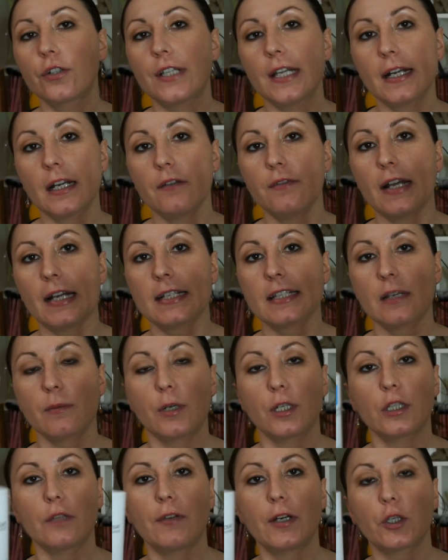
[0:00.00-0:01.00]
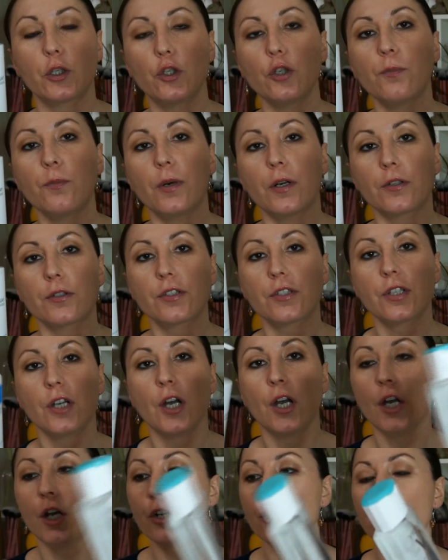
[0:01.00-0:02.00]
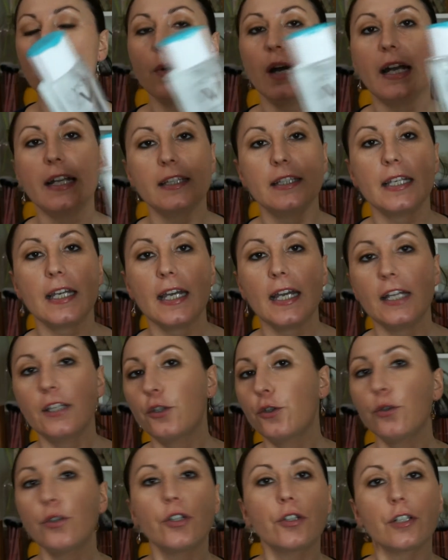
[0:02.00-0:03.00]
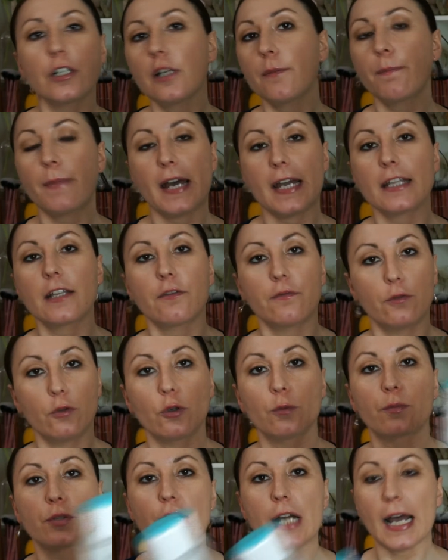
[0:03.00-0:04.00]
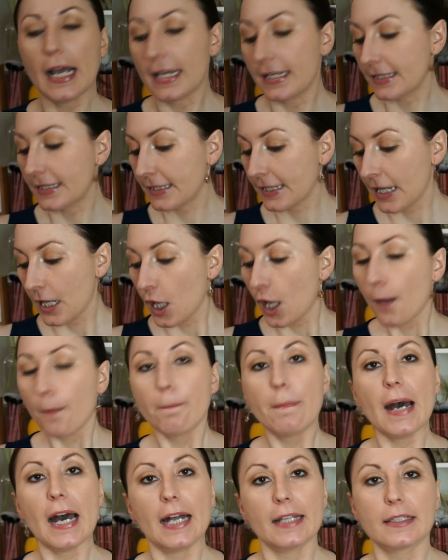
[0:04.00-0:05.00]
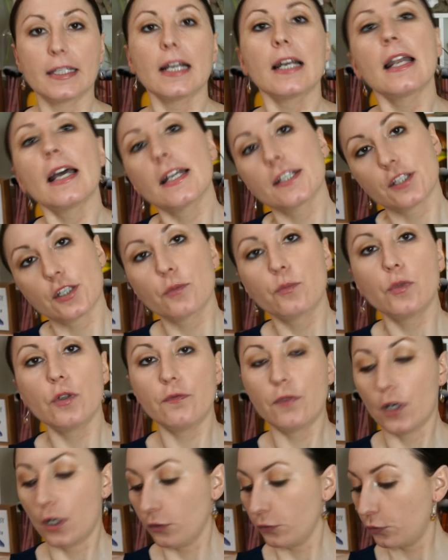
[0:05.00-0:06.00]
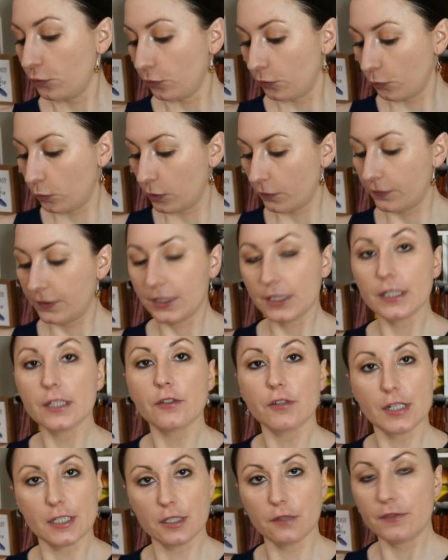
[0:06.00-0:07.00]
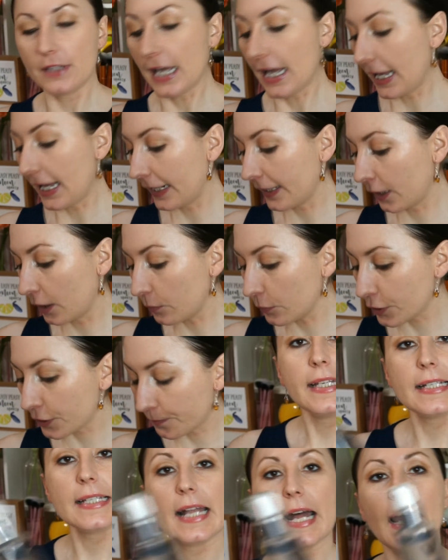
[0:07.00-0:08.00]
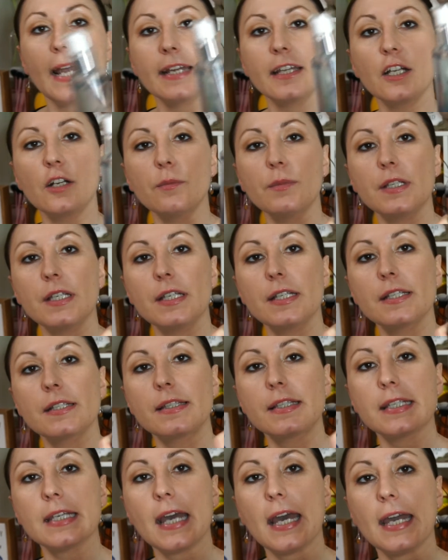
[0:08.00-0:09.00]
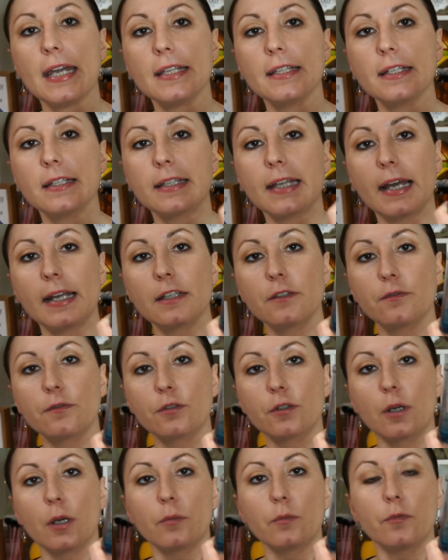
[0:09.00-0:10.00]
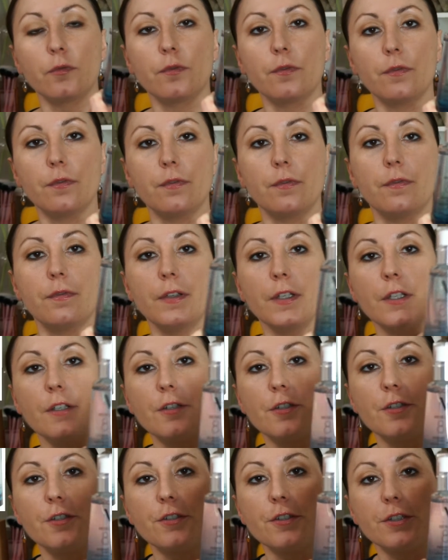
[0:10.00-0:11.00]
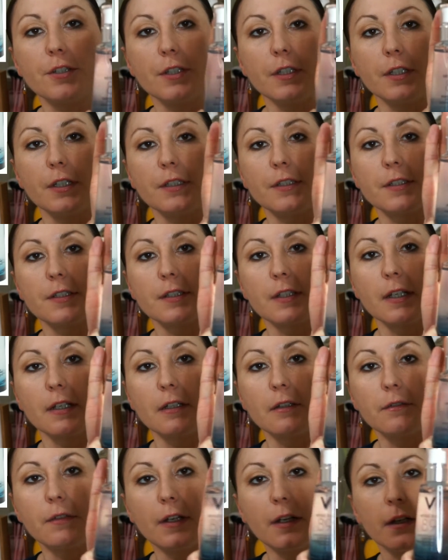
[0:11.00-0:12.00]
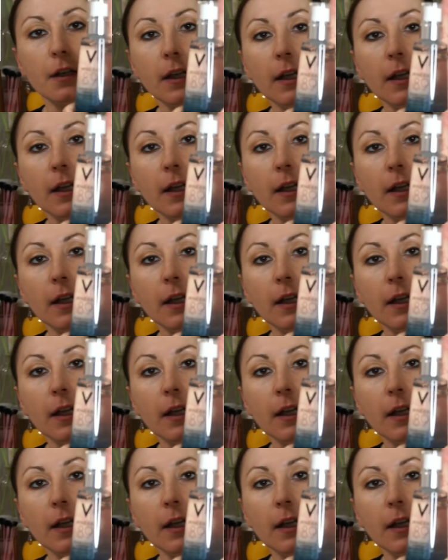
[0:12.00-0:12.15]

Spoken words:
they have like some kind of a coupons. So at the end, you don't really pay the full price. But let's move on with the rest of the items. Next item is the 89 from Vichy. It's kind of